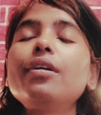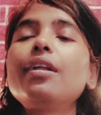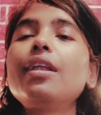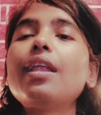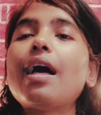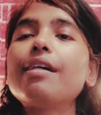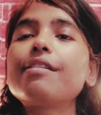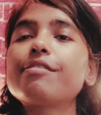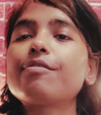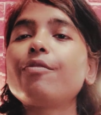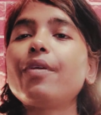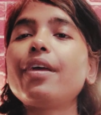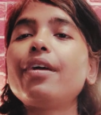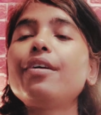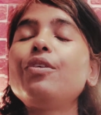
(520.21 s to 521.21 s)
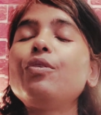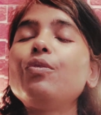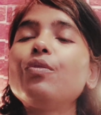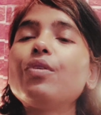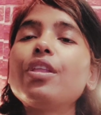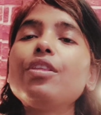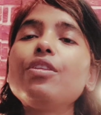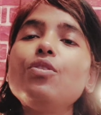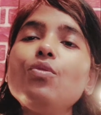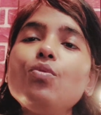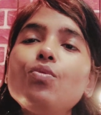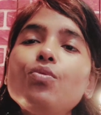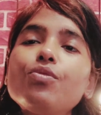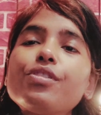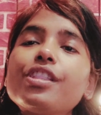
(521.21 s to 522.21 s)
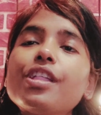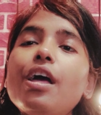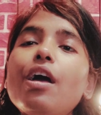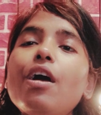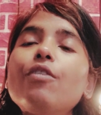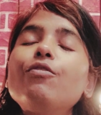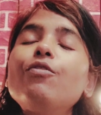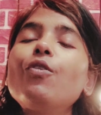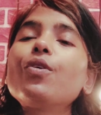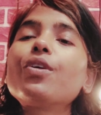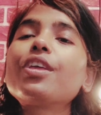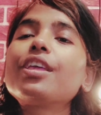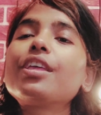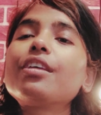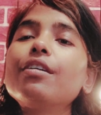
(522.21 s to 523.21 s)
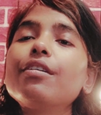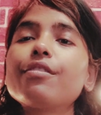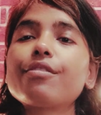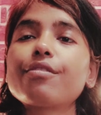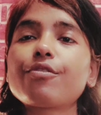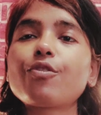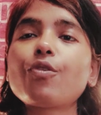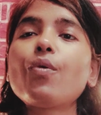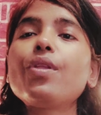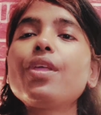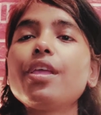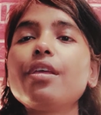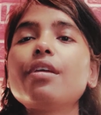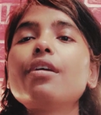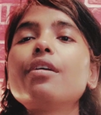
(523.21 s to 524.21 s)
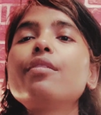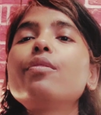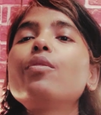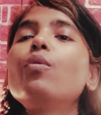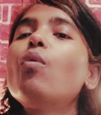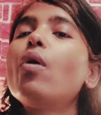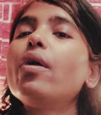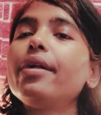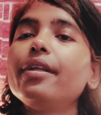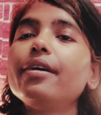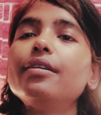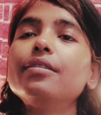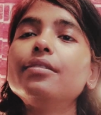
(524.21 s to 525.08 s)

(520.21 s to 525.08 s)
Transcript: glassware, you can use for storing the water.